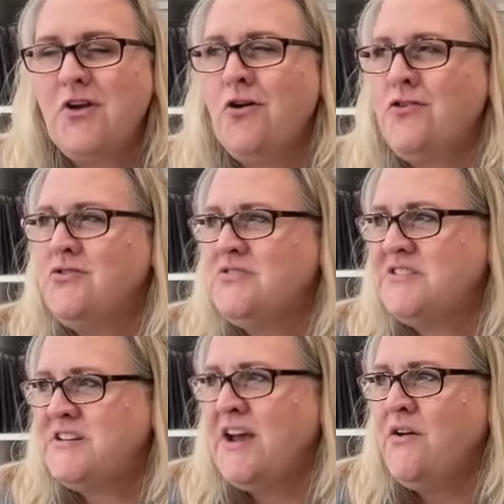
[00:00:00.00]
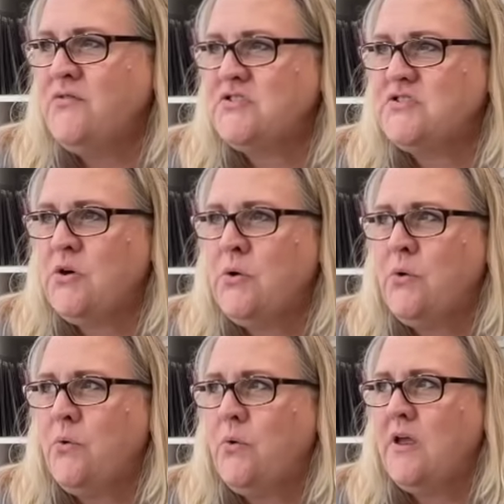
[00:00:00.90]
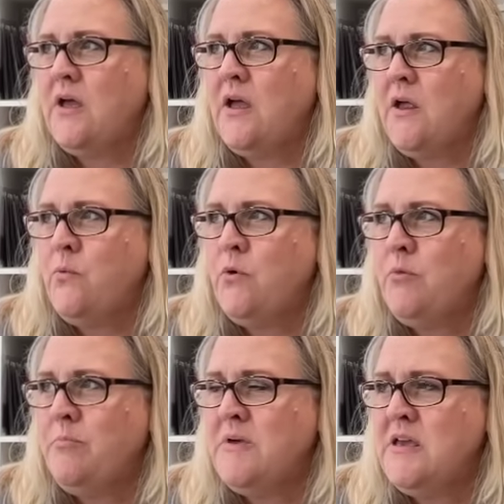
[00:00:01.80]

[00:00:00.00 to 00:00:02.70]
our new staff, so I will,